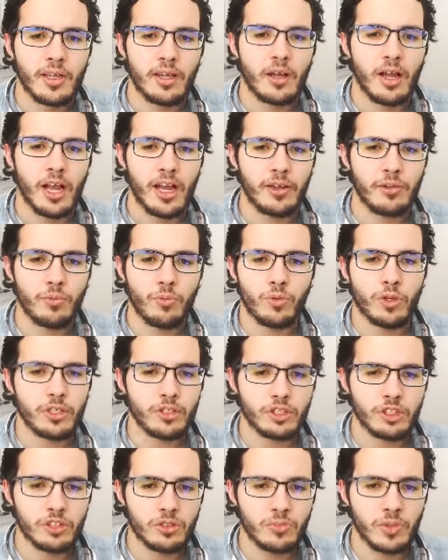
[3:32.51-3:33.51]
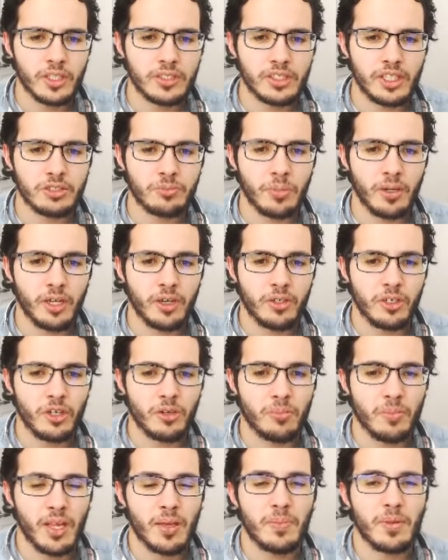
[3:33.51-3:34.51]
I would assume when it says barrier,
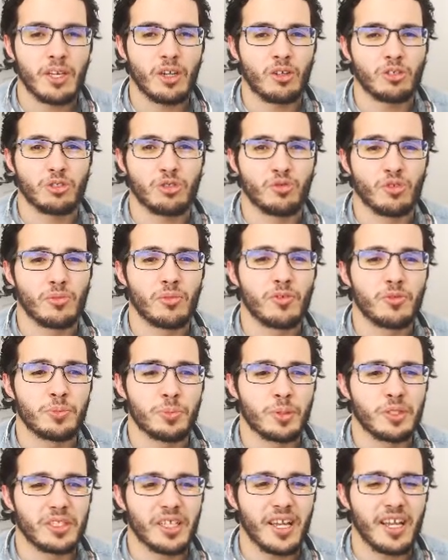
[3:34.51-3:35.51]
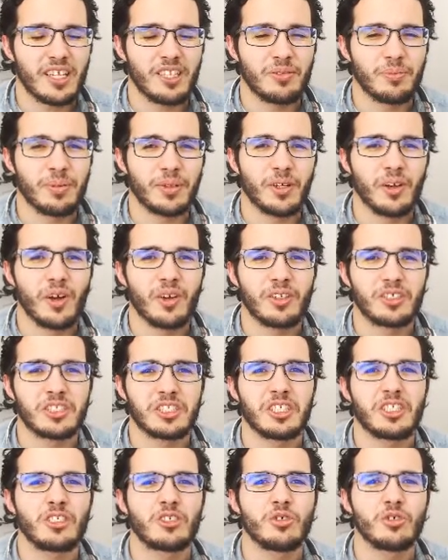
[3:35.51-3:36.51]
maybe it also removes Protect, but honestly,
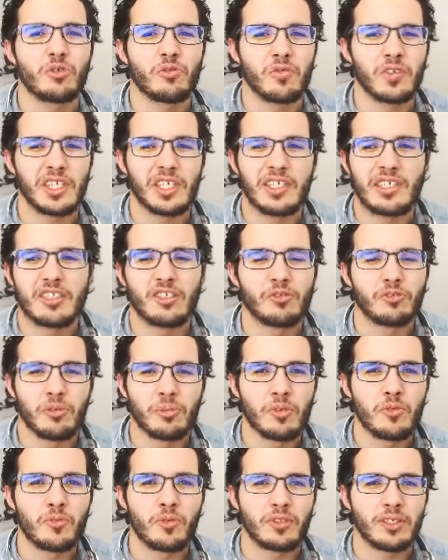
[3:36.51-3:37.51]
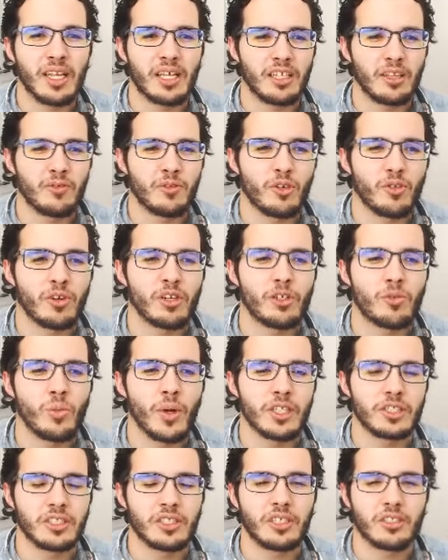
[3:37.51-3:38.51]
you don't really need to remove Protect if you're already
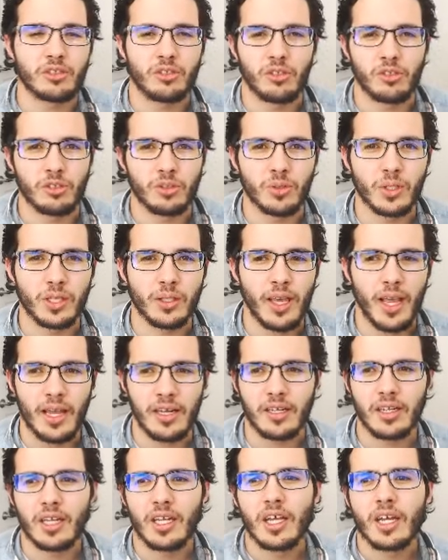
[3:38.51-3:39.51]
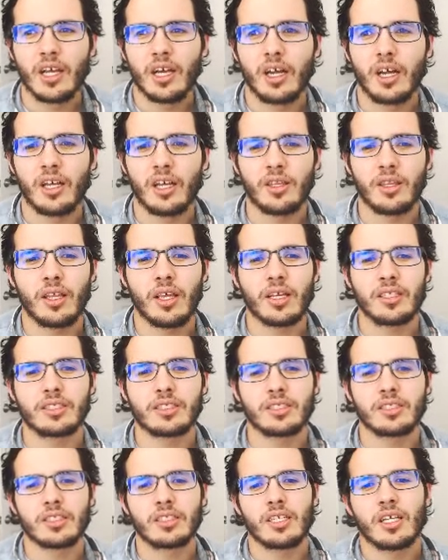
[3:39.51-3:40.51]
wasting a turn doing that.
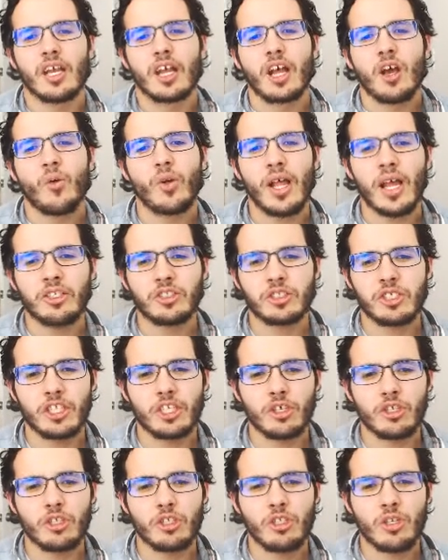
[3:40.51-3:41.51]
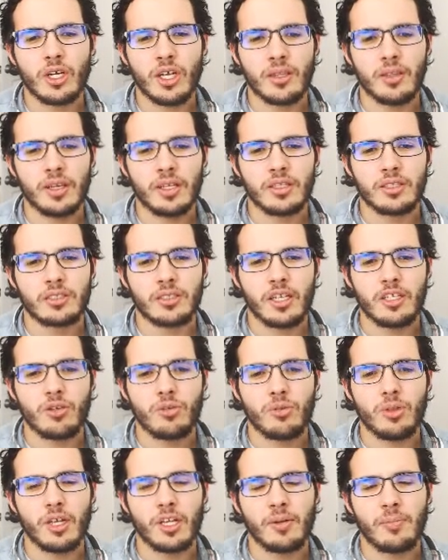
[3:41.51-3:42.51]
Unless, well, actually, you know, you look at this and you
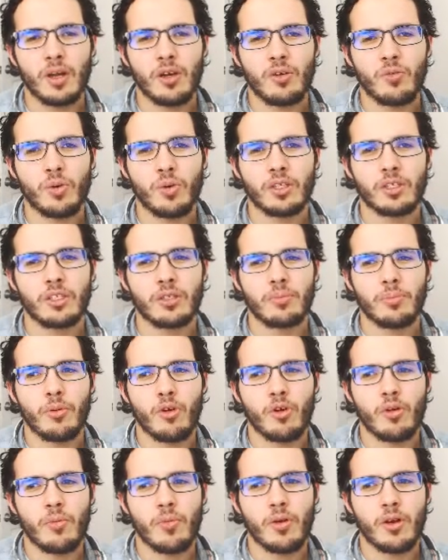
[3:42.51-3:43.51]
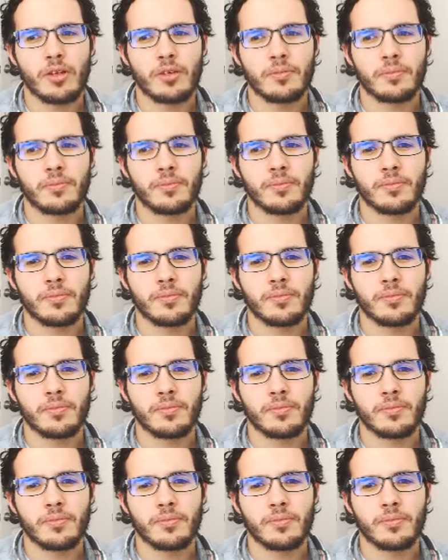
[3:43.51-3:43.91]
think about what the Pokemon